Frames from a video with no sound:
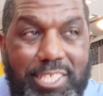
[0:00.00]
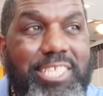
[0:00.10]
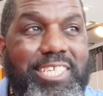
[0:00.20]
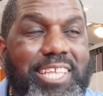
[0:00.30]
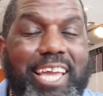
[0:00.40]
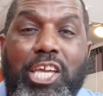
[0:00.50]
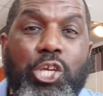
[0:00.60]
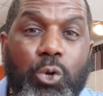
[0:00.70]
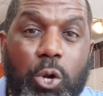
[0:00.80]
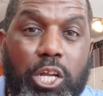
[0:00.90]
Just like
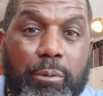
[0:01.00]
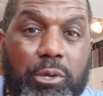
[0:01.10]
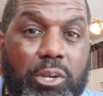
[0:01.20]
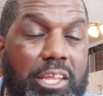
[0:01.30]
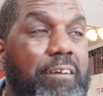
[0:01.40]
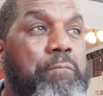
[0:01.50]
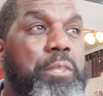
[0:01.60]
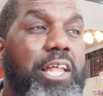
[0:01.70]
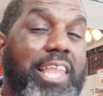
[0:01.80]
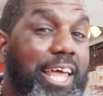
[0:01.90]
in your community,
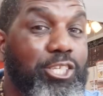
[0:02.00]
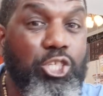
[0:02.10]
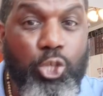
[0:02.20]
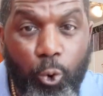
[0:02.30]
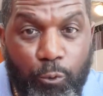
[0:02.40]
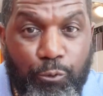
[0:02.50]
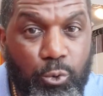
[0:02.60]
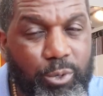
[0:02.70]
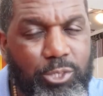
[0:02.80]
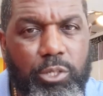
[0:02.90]
a lot of soul
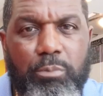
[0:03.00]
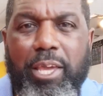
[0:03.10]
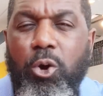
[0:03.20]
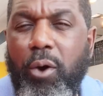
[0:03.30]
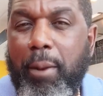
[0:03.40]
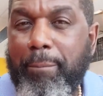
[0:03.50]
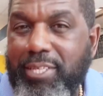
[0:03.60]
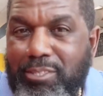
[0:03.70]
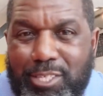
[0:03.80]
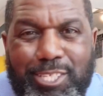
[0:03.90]
food restaurants may go out of
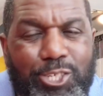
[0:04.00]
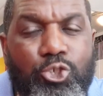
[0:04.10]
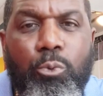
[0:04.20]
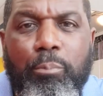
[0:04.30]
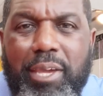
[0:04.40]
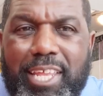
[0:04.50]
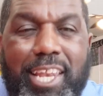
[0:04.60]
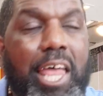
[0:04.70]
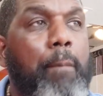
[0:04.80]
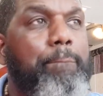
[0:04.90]
business because there's too many.
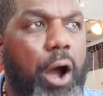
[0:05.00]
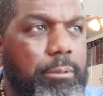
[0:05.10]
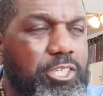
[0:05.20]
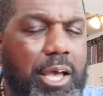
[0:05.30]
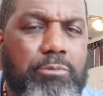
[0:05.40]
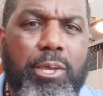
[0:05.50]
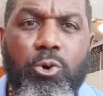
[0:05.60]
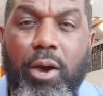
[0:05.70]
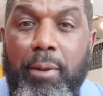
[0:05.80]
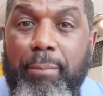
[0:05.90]
A lot of barbershops may
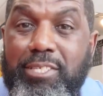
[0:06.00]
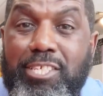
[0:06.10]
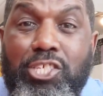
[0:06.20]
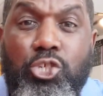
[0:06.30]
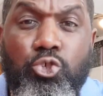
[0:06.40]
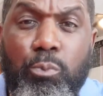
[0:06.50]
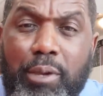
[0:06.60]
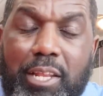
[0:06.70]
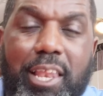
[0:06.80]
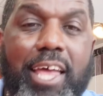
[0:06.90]
go out of business because there's too
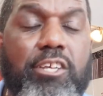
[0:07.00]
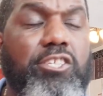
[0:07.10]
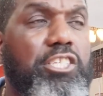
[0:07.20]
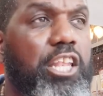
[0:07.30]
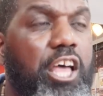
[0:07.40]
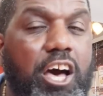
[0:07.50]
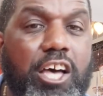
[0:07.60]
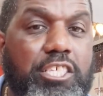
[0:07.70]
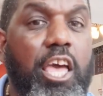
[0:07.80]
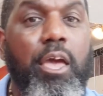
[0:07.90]
many. A lot of
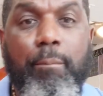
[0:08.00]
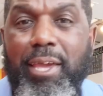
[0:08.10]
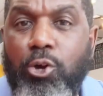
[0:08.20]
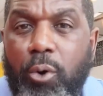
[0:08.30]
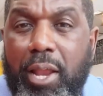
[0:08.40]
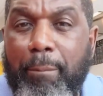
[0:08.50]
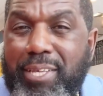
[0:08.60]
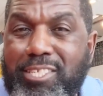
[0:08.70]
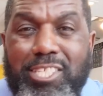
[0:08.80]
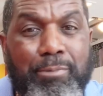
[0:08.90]
salons may go out of
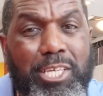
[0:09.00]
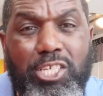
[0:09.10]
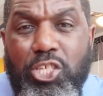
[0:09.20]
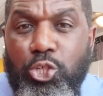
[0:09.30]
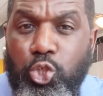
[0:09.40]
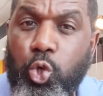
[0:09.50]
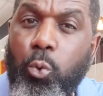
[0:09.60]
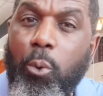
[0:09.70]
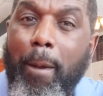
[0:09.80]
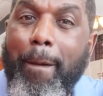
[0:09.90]
business because there's
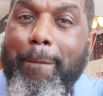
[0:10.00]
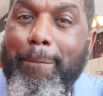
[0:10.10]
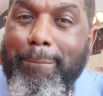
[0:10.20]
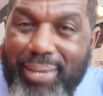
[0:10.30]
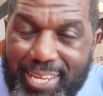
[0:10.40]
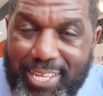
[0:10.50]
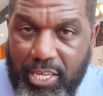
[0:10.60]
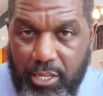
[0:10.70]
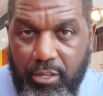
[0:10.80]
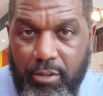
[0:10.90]
too many.